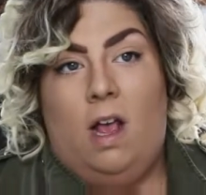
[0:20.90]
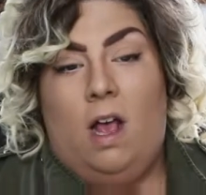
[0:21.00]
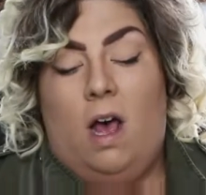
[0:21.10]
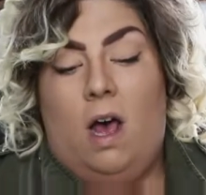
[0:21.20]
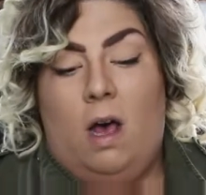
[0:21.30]

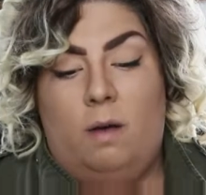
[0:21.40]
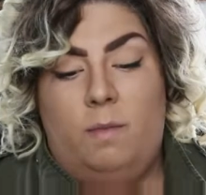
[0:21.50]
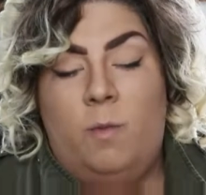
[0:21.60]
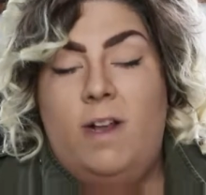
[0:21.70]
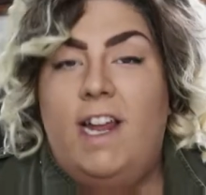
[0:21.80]

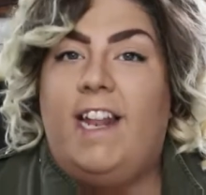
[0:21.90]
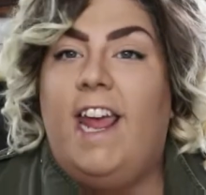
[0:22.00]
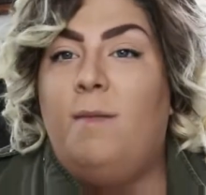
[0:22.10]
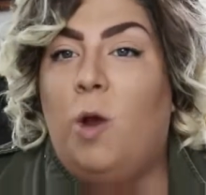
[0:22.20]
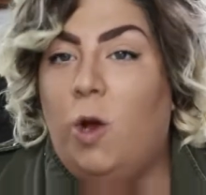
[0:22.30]
and we
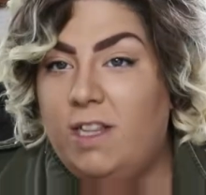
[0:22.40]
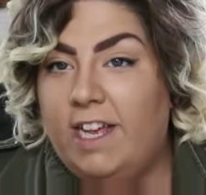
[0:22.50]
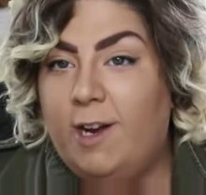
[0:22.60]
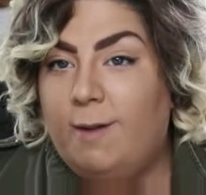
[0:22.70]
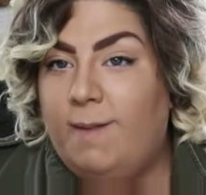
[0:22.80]
nicknamed her
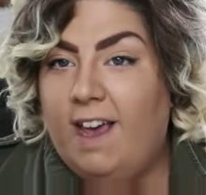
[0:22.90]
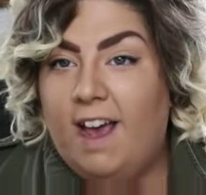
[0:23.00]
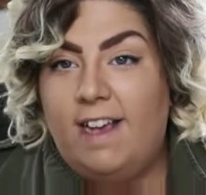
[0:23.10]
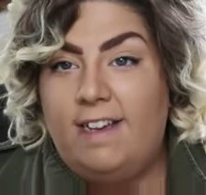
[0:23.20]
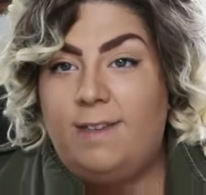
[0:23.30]
Glitter
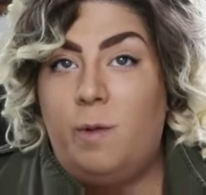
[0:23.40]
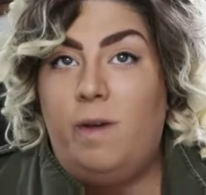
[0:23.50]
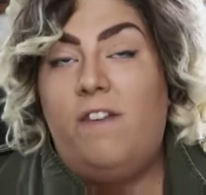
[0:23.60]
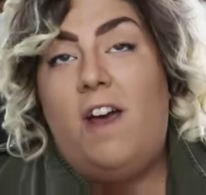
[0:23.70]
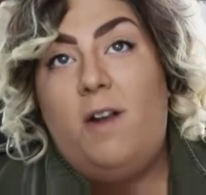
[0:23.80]
because when
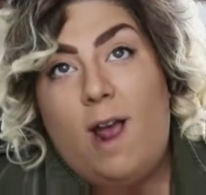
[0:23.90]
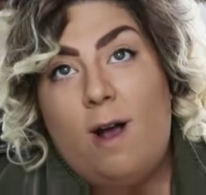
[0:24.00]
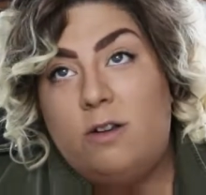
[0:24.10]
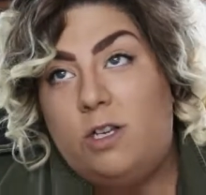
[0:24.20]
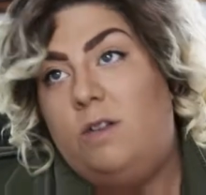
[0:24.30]
we found
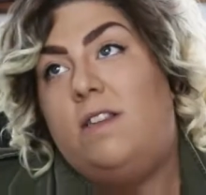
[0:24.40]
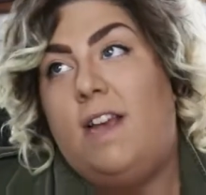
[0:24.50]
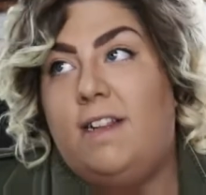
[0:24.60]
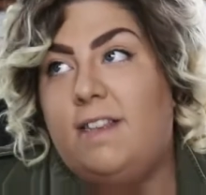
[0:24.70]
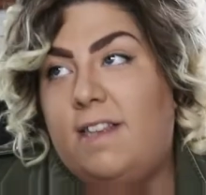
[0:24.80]
out she was
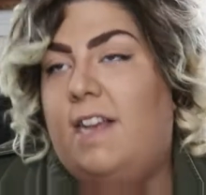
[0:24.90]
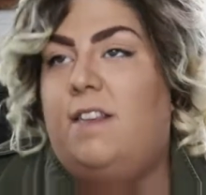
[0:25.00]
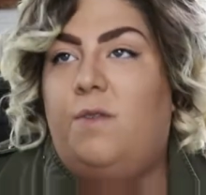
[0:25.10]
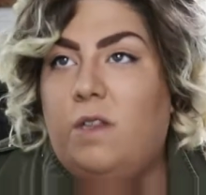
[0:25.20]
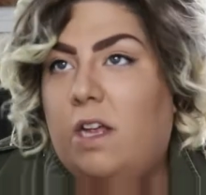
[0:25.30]
like the
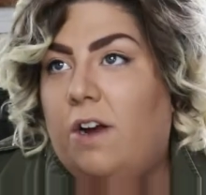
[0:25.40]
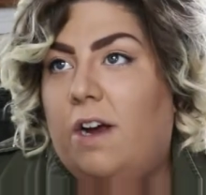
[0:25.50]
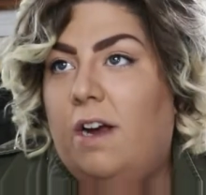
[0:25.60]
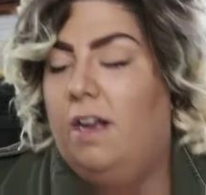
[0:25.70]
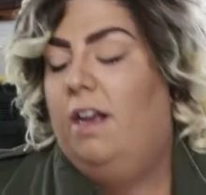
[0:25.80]
size of a
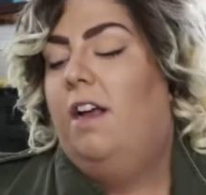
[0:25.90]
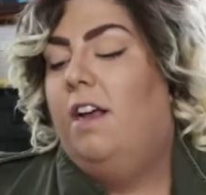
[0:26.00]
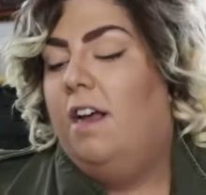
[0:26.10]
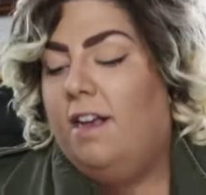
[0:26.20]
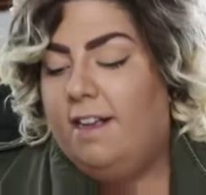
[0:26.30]
glitter,
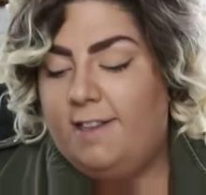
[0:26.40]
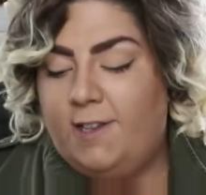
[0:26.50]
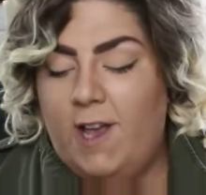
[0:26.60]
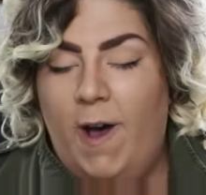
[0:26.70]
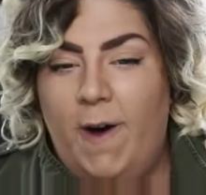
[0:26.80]

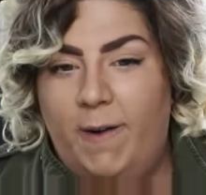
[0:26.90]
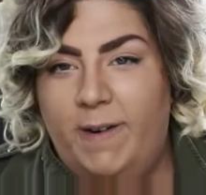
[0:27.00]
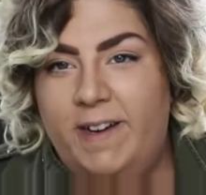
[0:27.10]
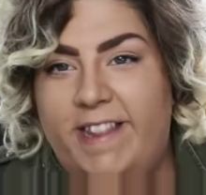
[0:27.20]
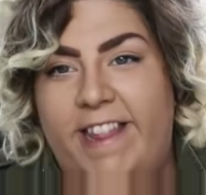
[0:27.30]

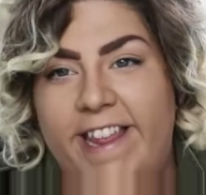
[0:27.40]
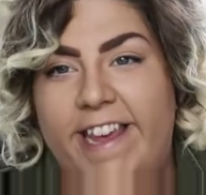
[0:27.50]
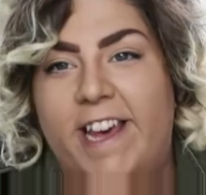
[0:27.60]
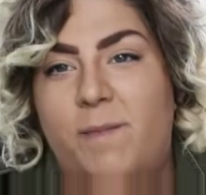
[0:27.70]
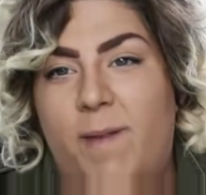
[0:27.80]
so
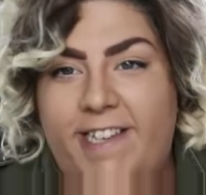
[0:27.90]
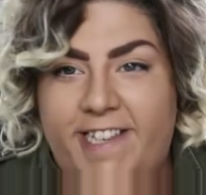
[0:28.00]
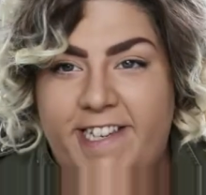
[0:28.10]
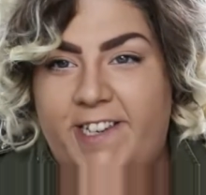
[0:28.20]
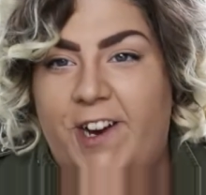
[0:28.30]
my
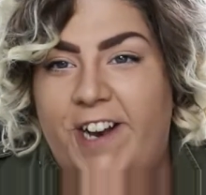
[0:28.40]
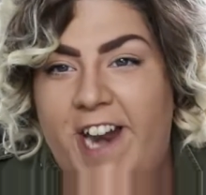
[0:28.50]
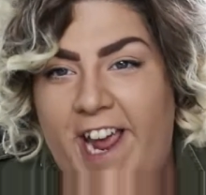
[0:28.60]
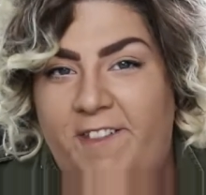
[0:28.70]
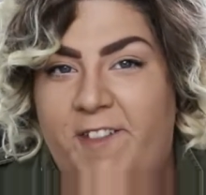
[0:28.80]
sister
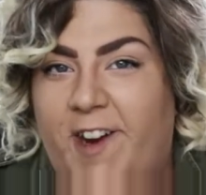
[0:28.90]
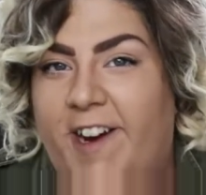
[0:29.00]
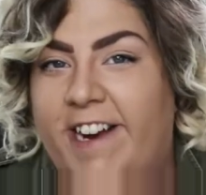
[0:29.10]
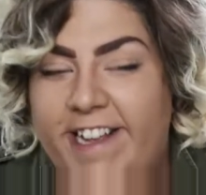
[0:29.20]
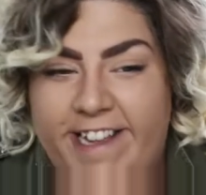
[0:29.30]
named
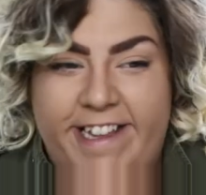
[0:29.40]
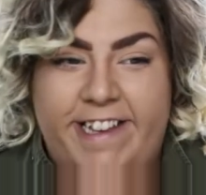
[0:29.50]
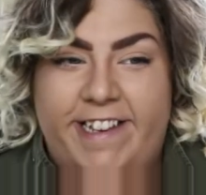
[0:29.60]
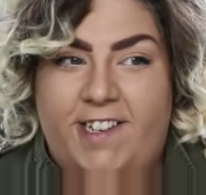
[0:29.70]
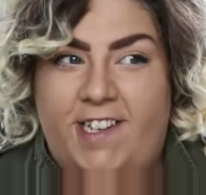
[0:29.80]
her.
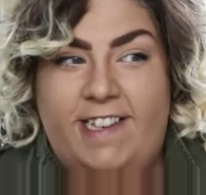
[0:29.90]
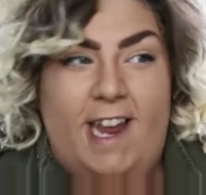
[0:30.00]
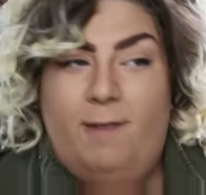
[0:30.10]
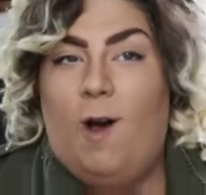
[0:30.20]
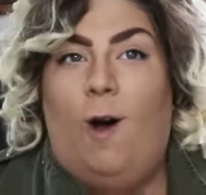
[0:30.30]
She's
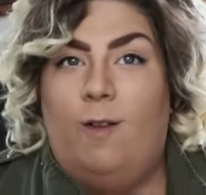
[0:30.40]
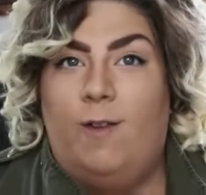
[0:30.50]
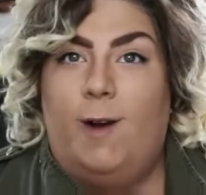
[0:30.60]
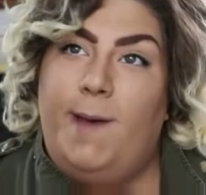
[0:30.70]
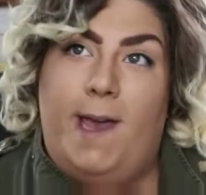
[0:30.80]
named all of
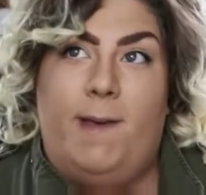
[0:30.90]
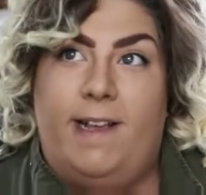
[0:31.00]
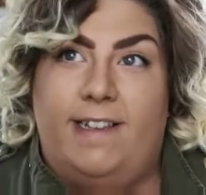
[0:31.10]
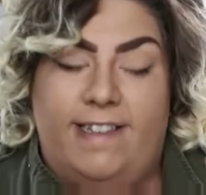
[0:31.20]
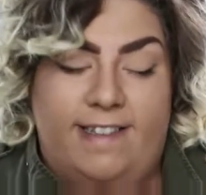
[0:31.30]
our
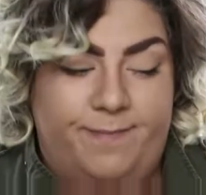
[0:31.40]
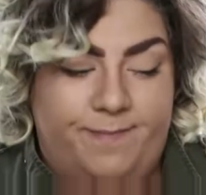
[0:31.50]
babies.